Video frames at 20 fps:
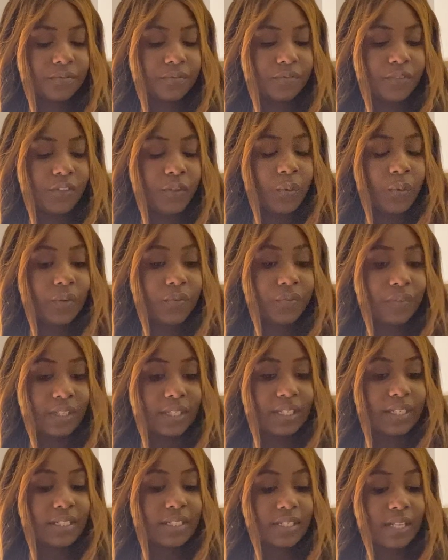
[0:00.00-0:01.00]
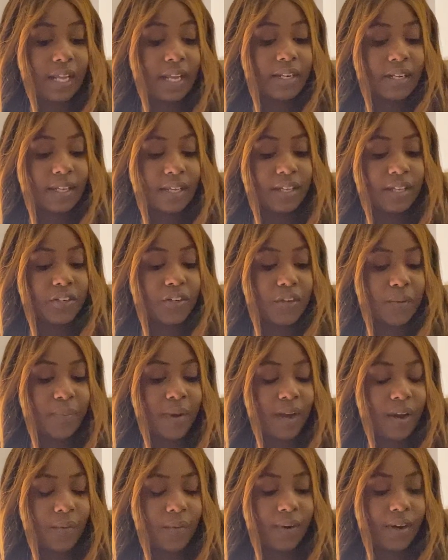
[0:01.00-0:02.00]
You are really standing in your
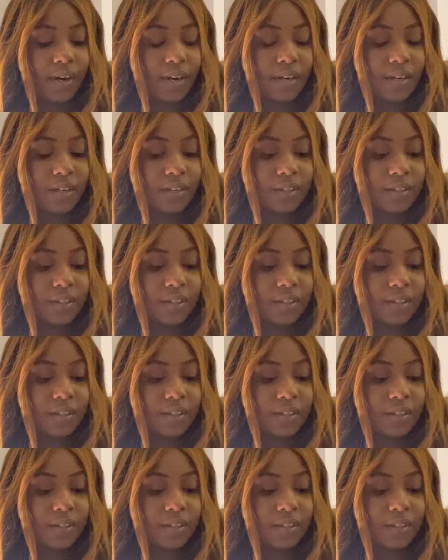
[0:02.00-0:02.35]
power.